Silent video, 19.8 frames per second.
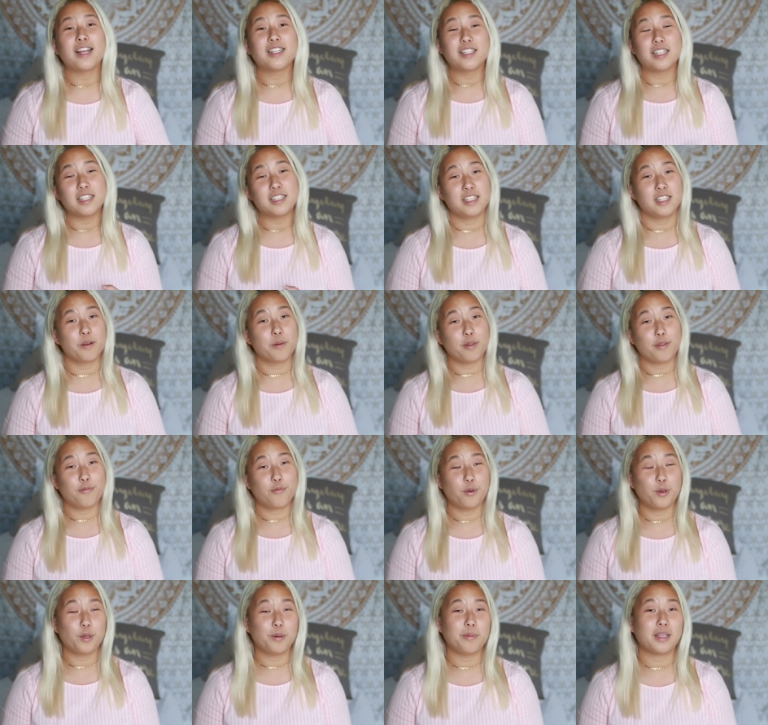I did deal with
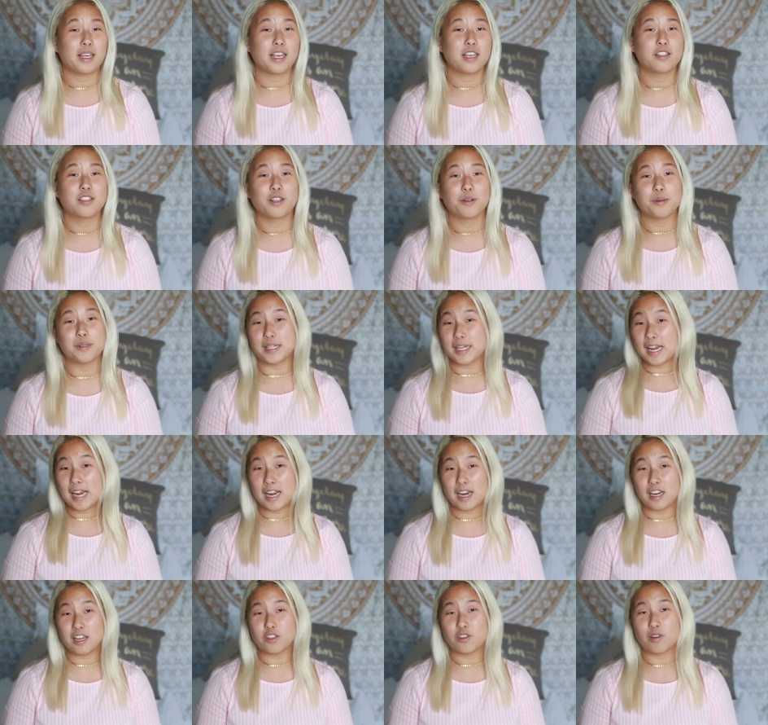food because there was a
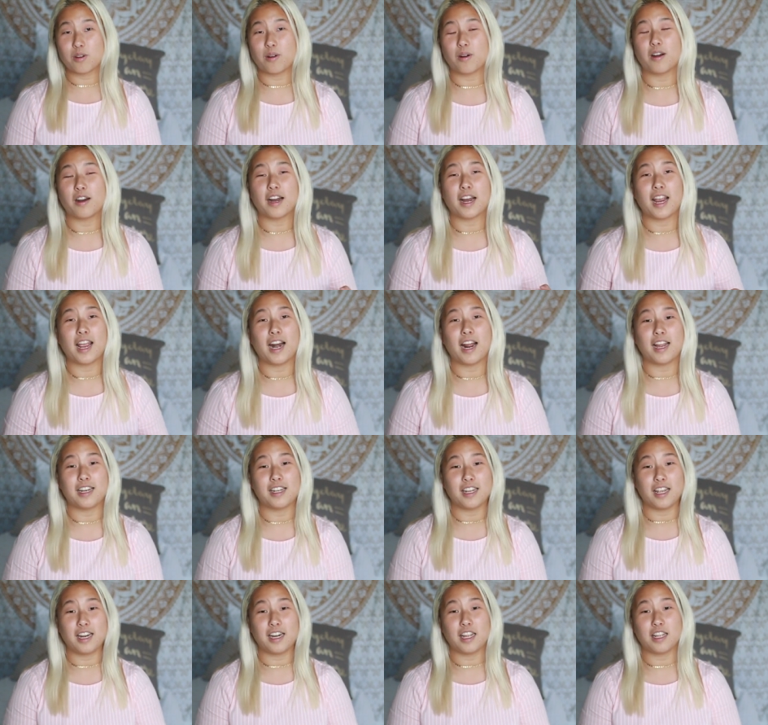candy store and I
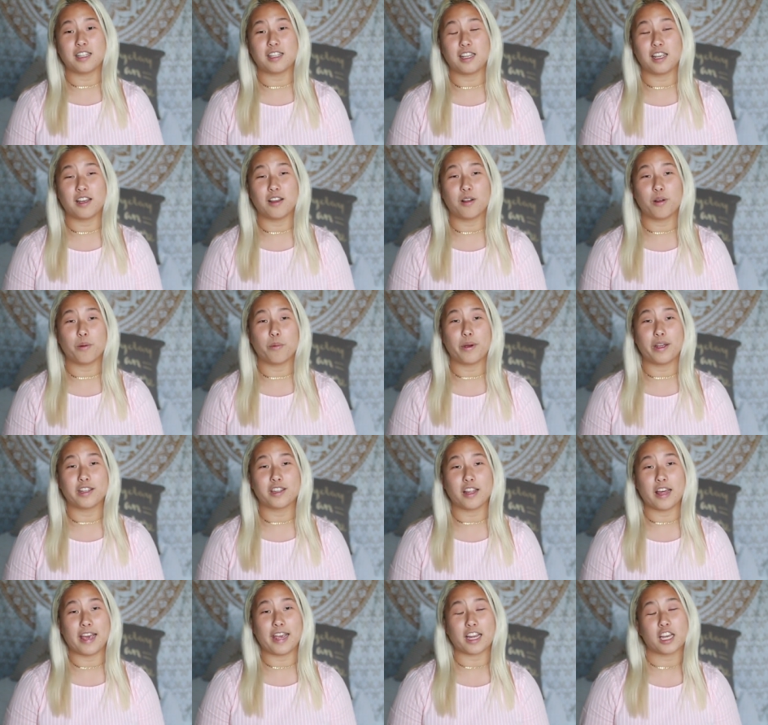did deal with
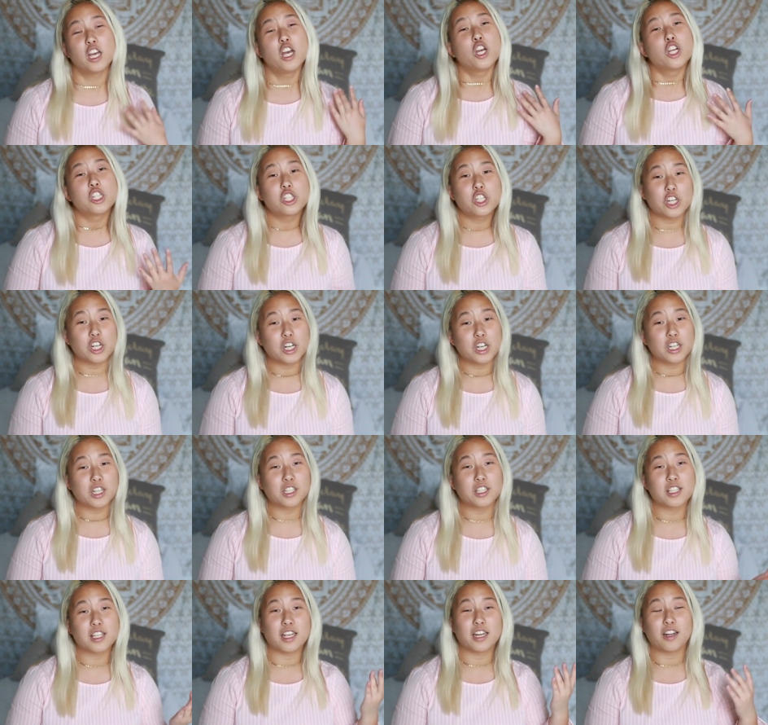like
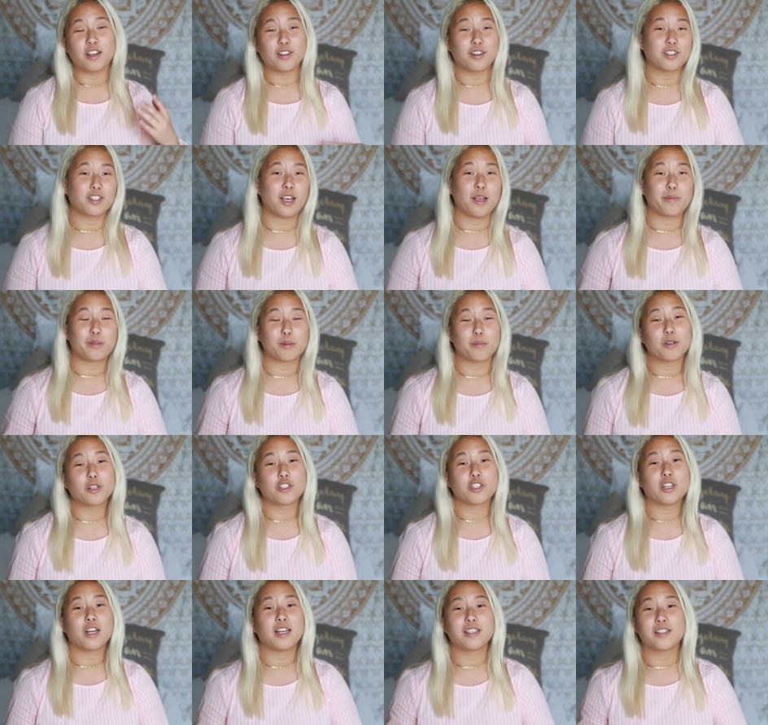shirts and other types of
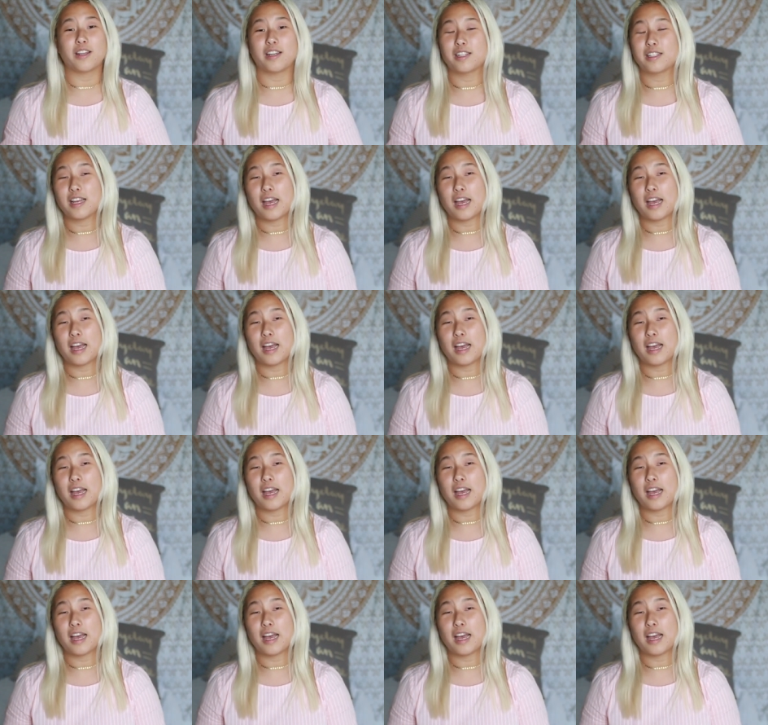merchandise like